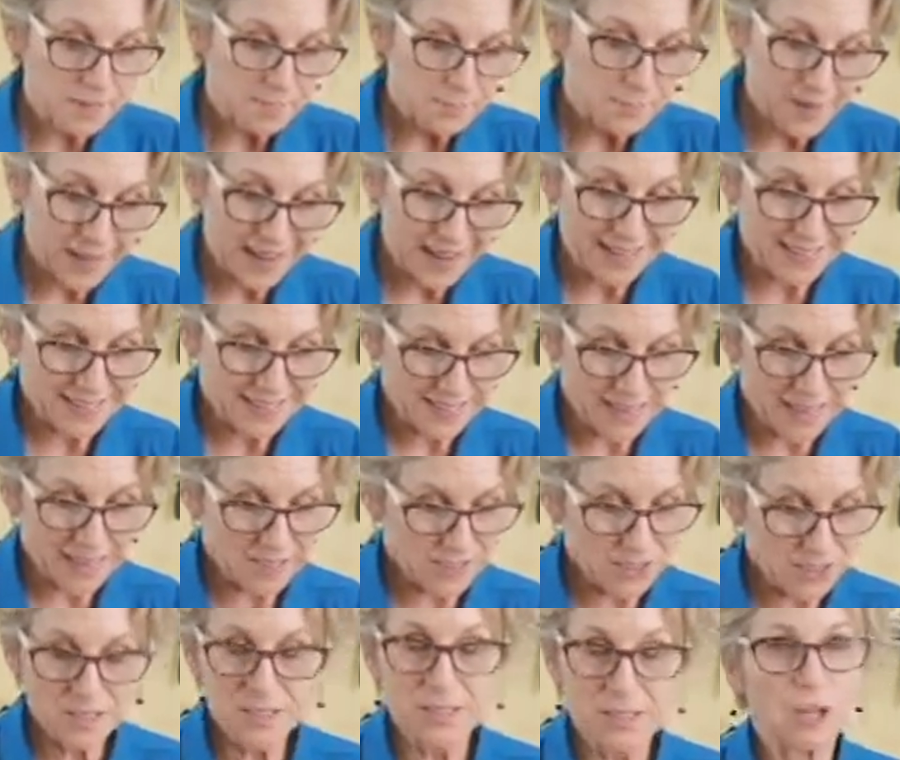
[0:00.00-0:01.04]
And it's got
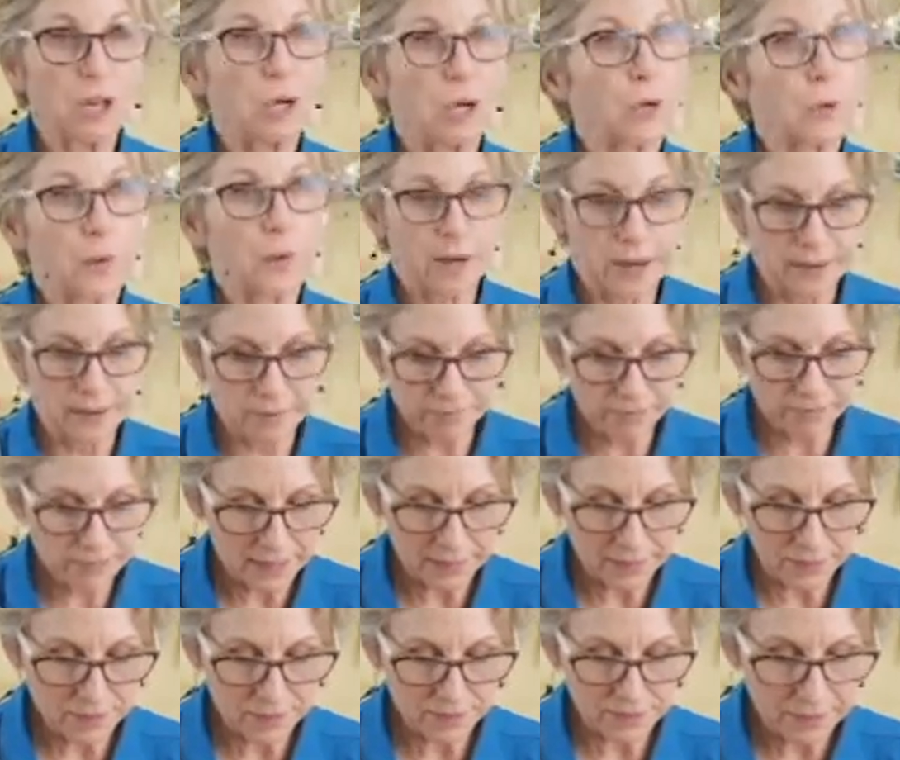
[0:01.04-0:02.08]
just a great
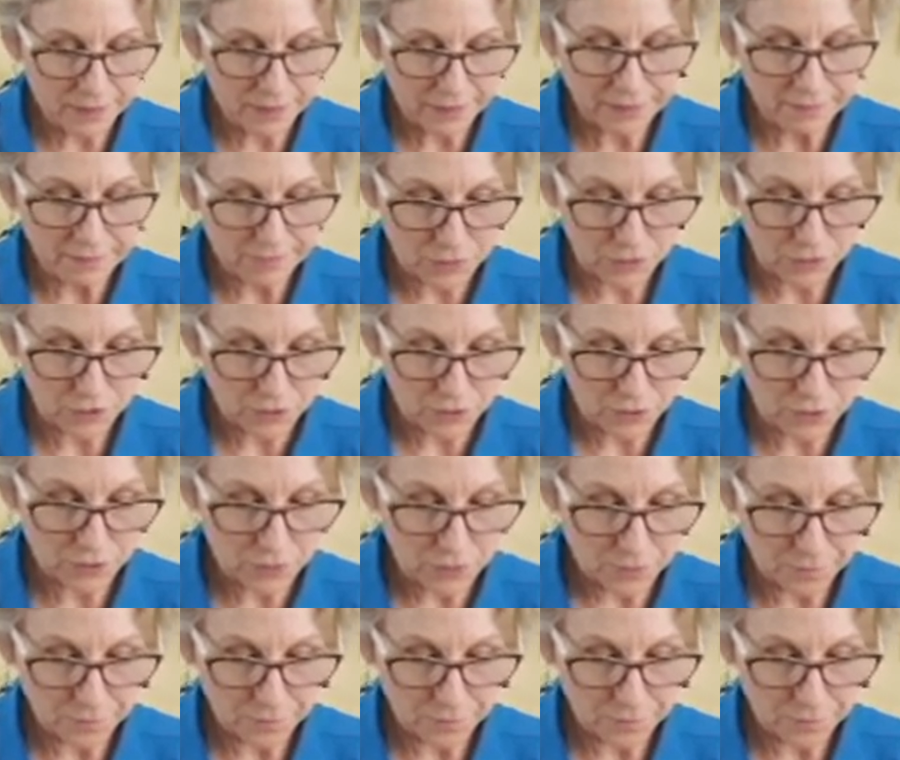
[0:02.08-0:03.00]
flavor, very versatile.